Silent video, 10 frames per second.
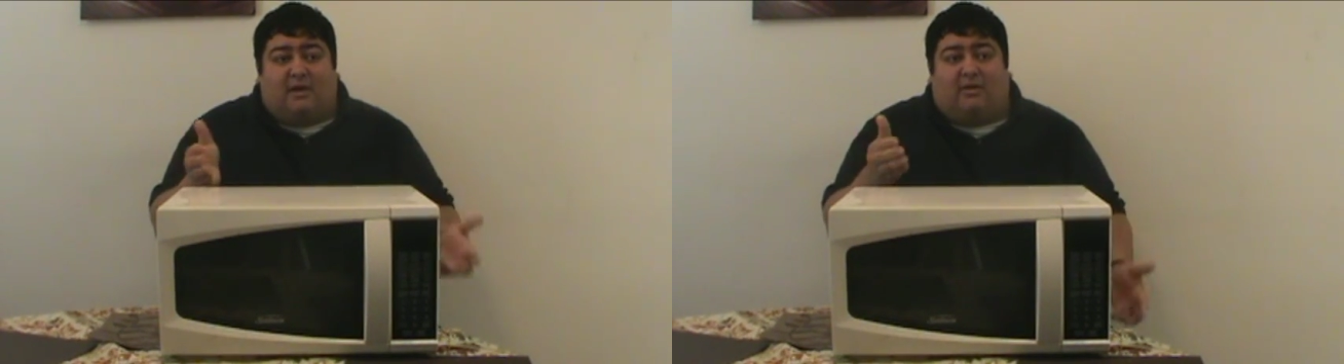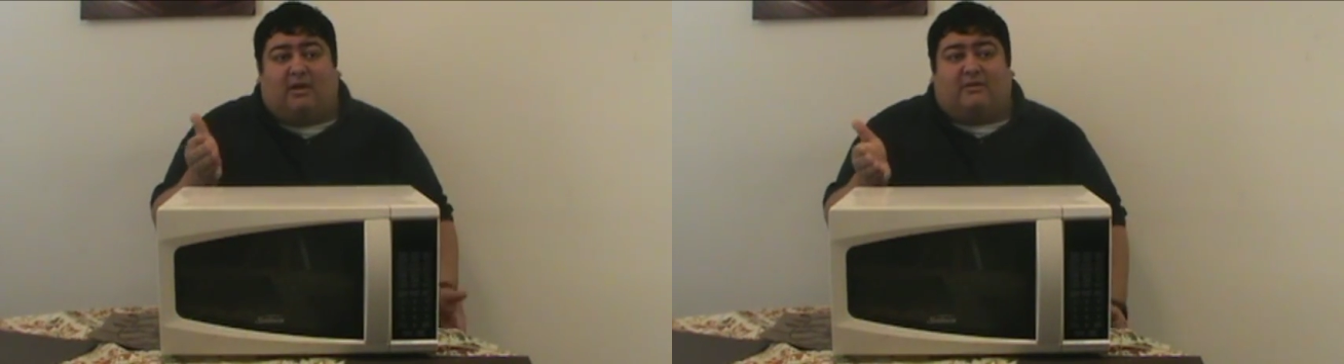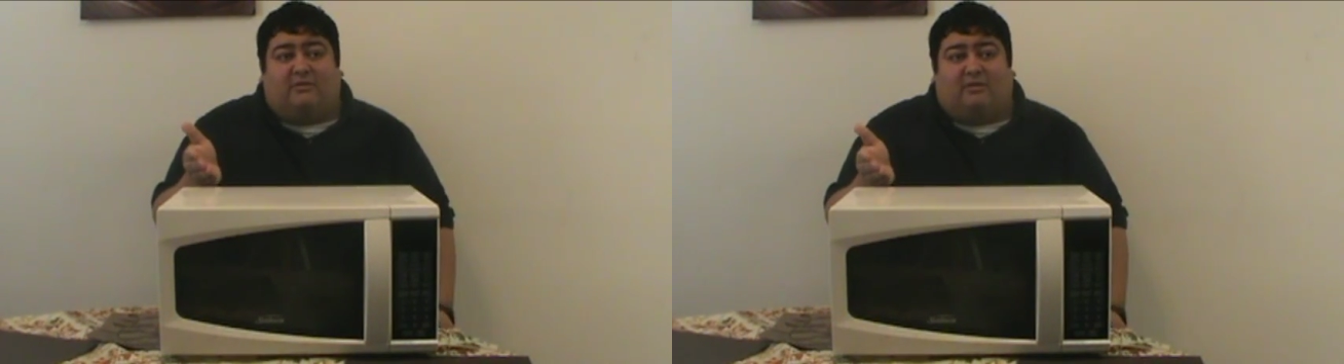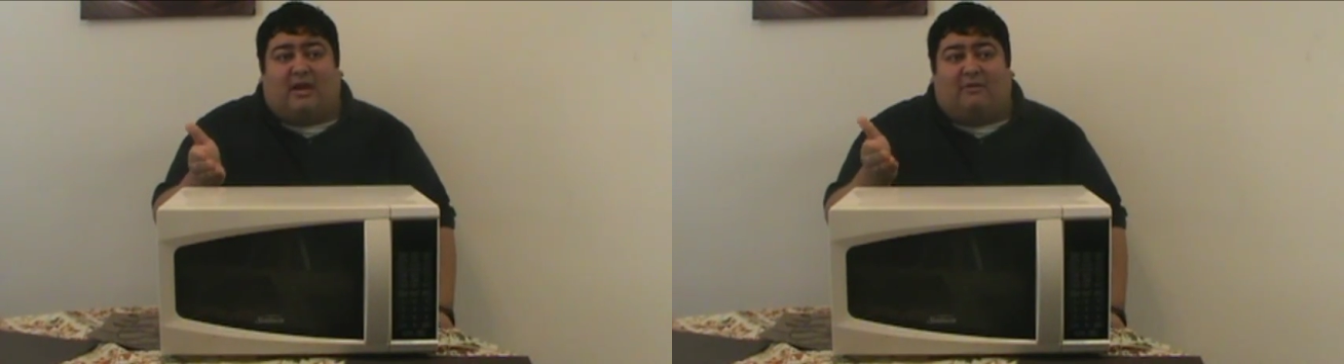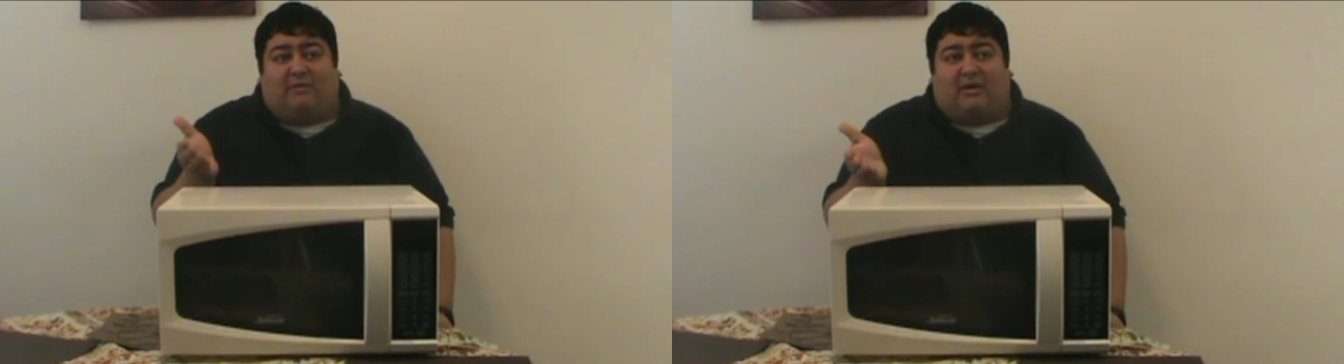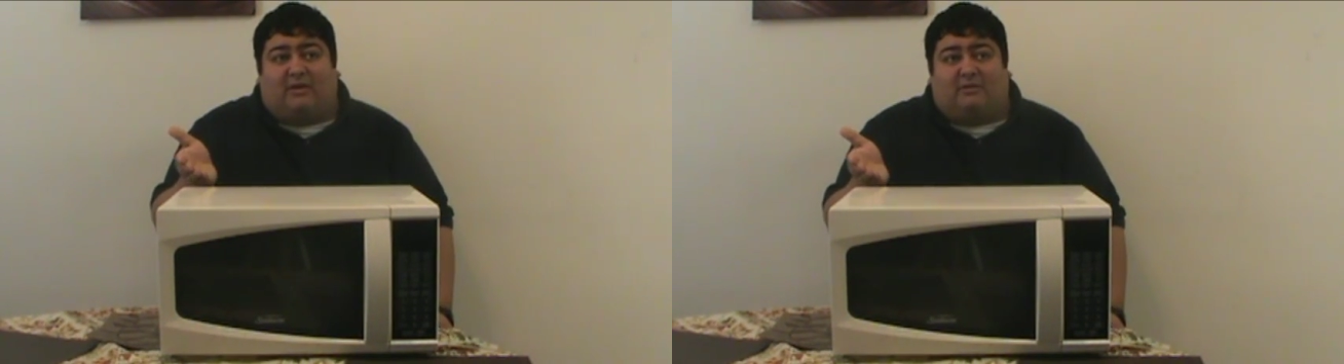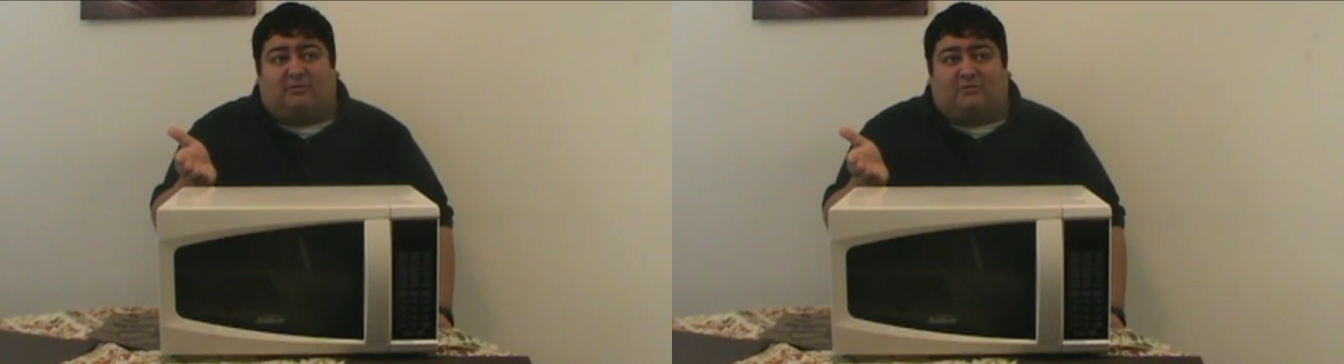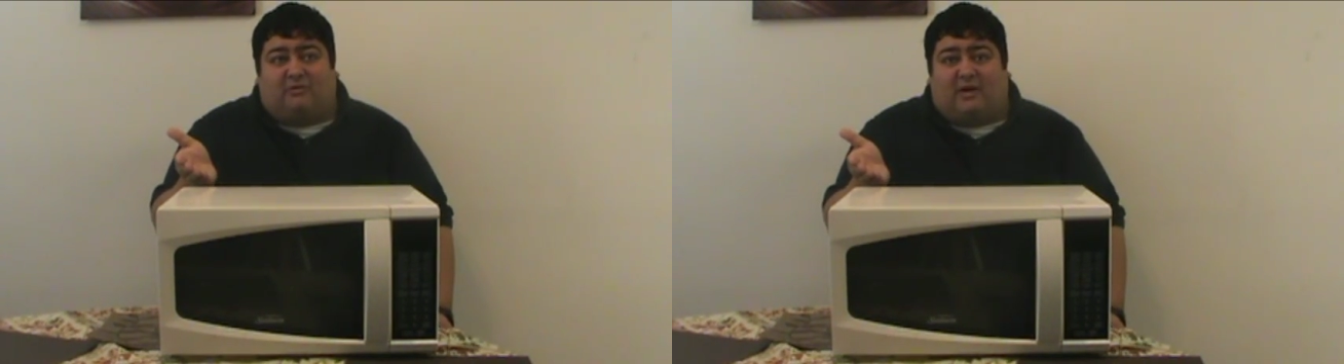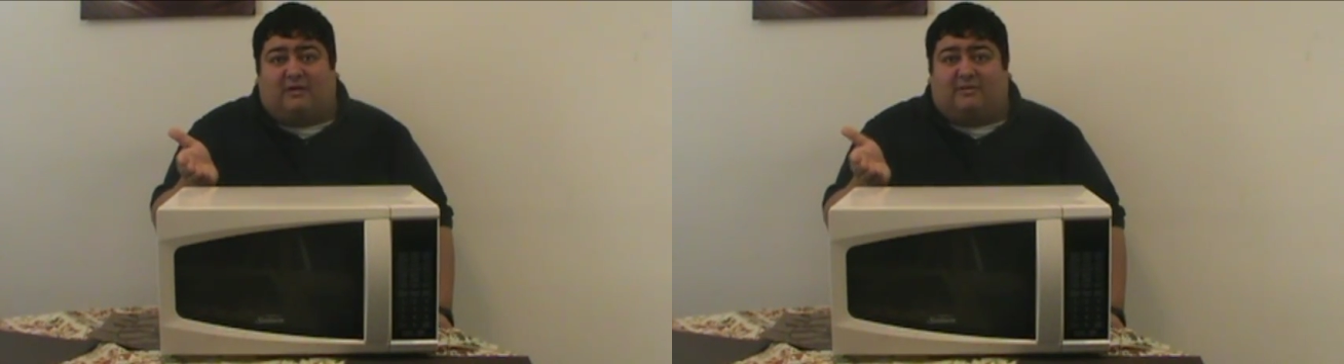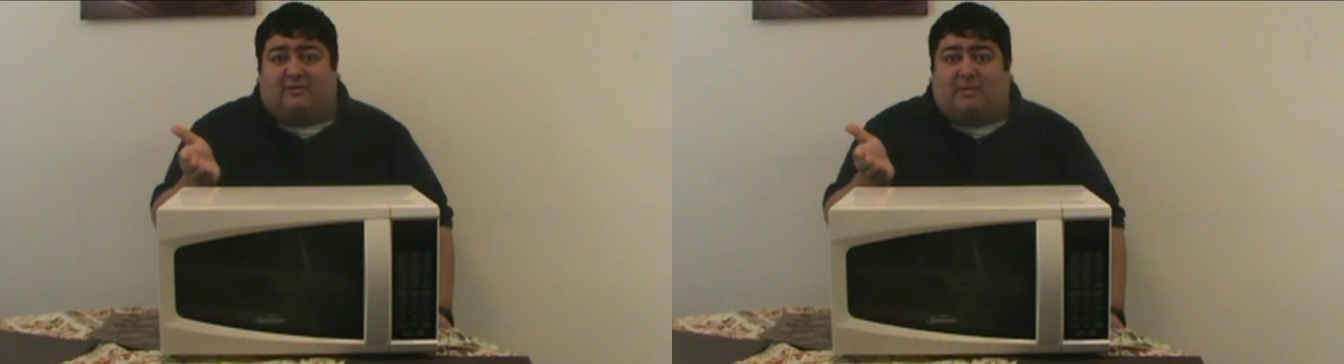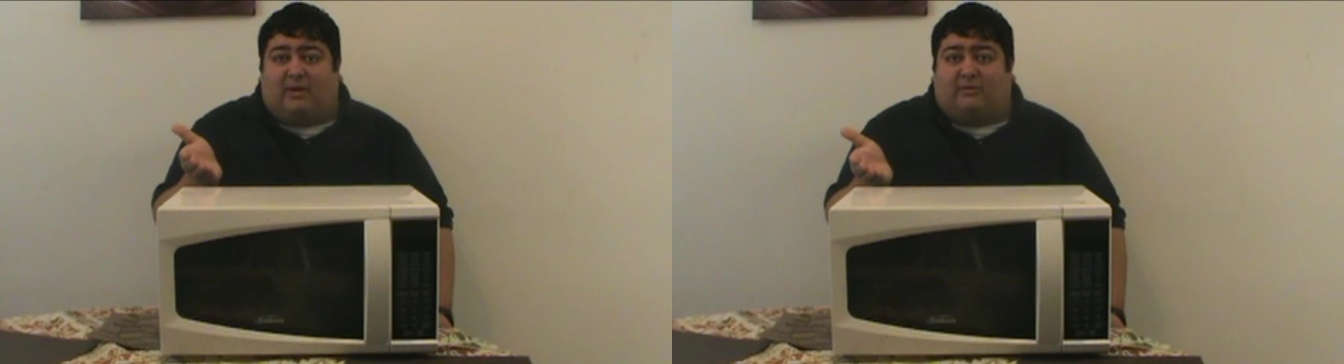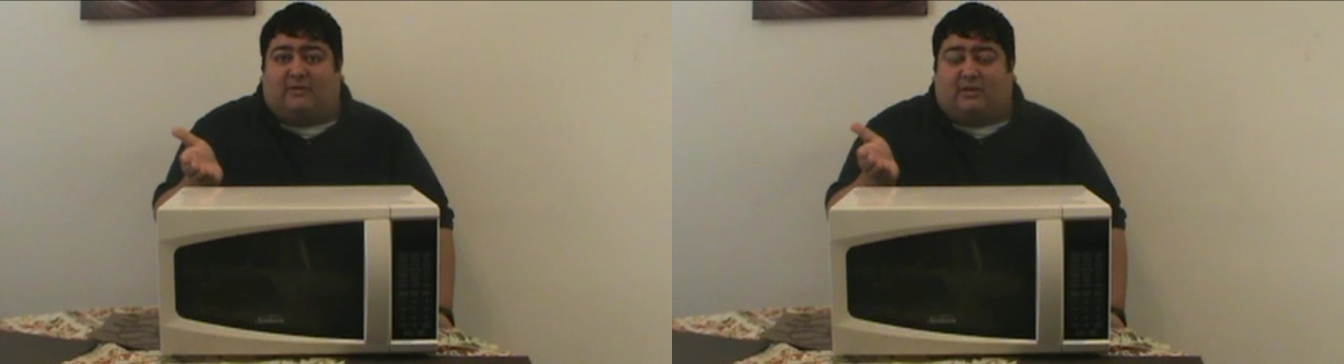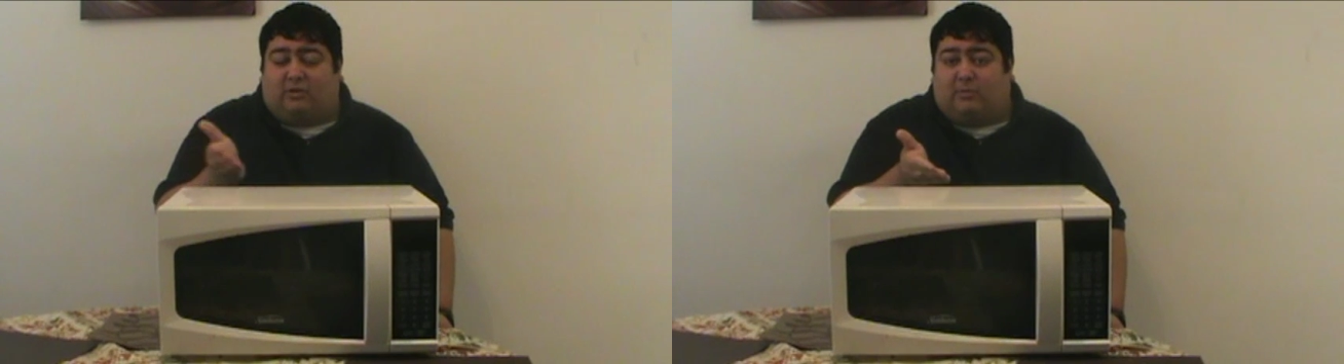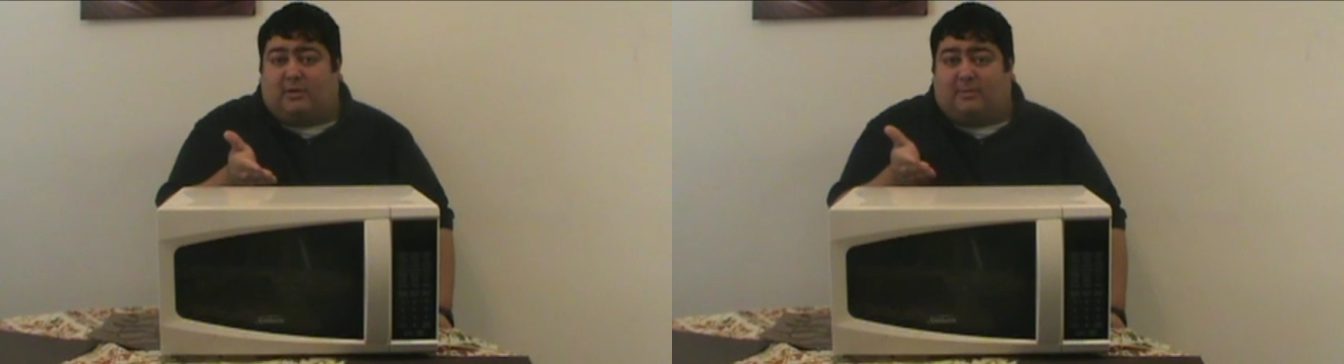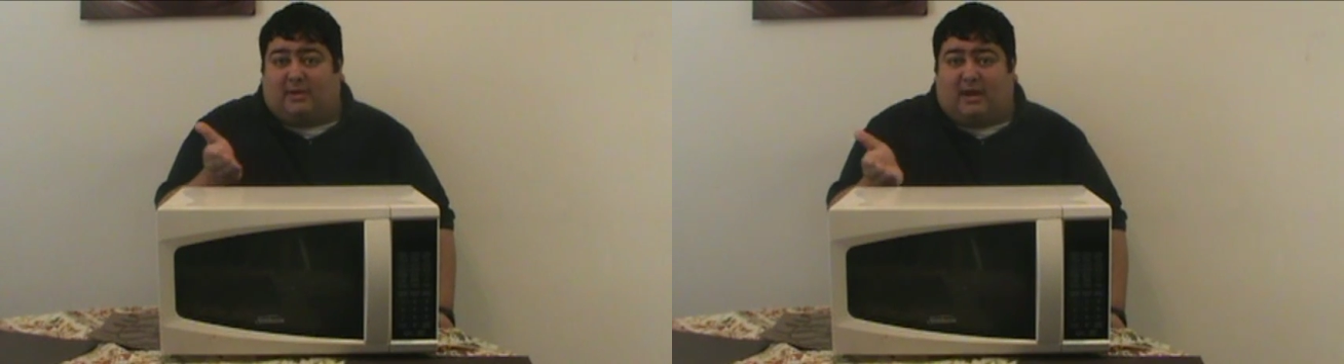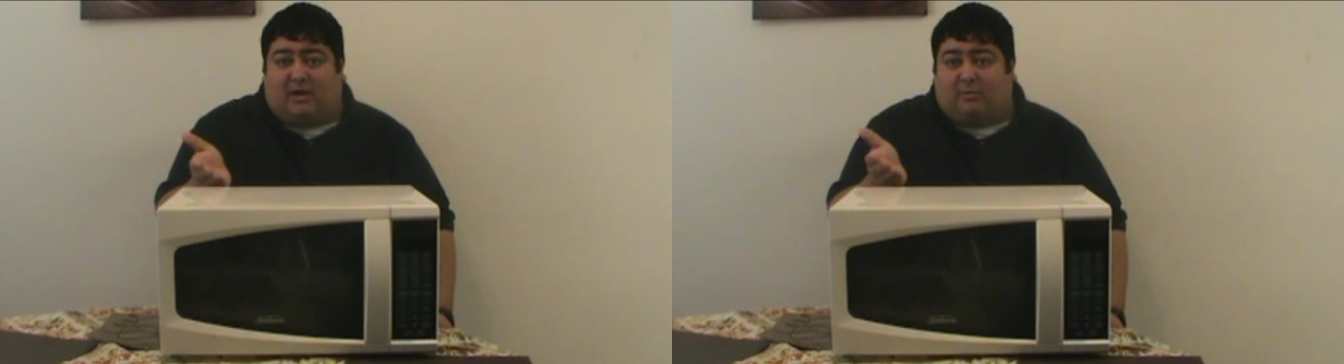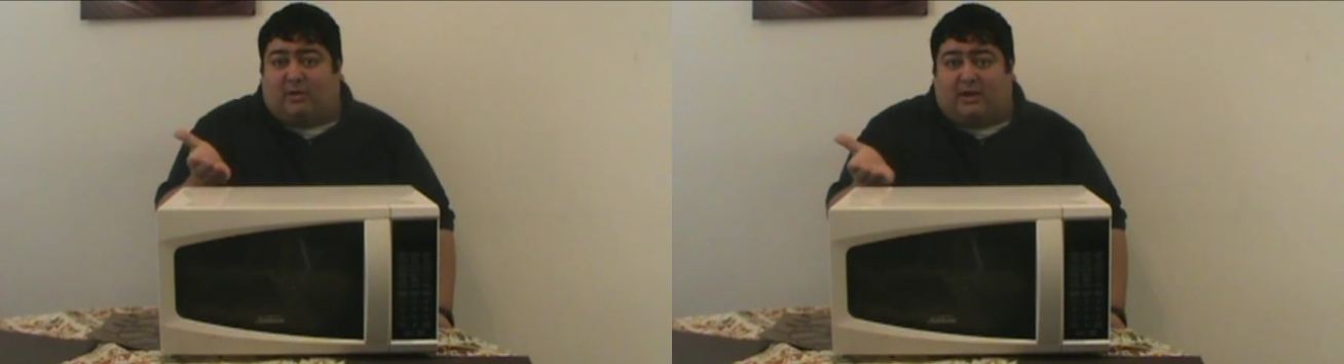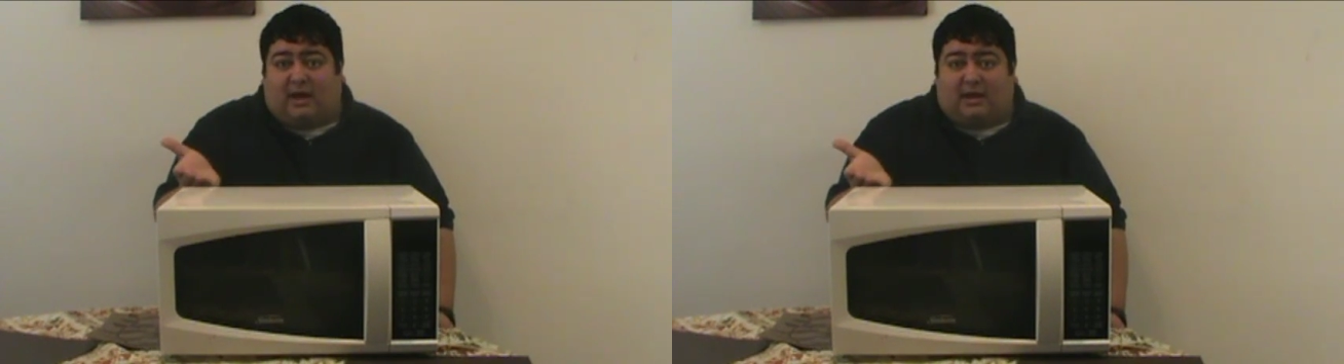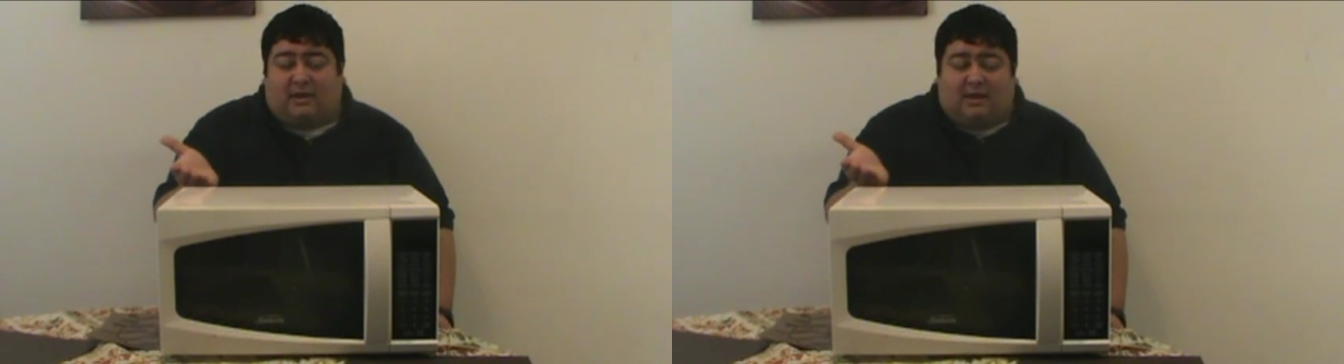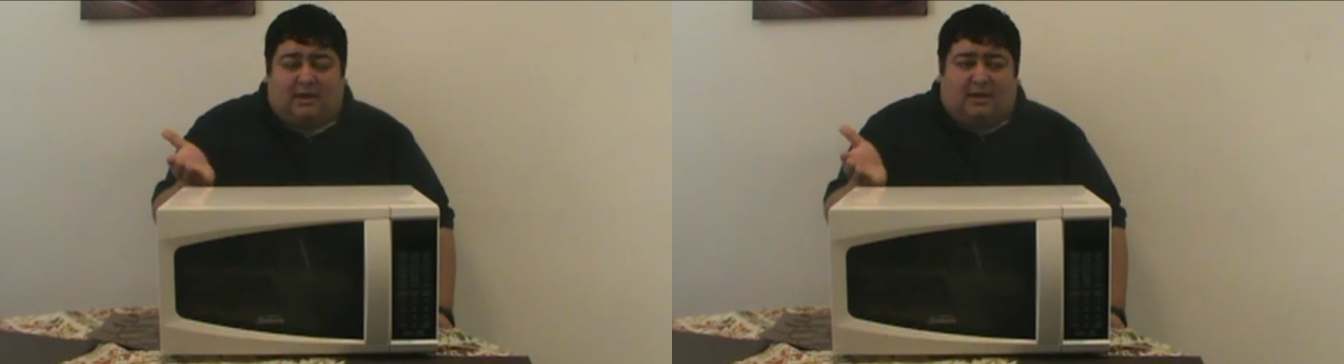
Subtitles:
a lot of electrons in metals like aluminum and iron and whatnot